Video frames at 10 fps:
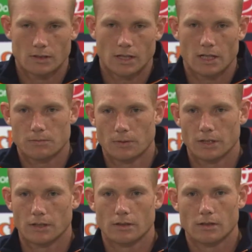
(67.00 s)
No, he's
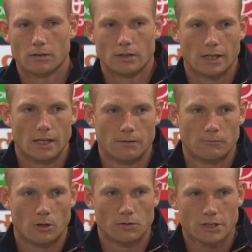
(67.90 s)
pretty cool and calm.
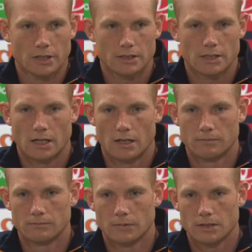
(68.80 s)
Walshy,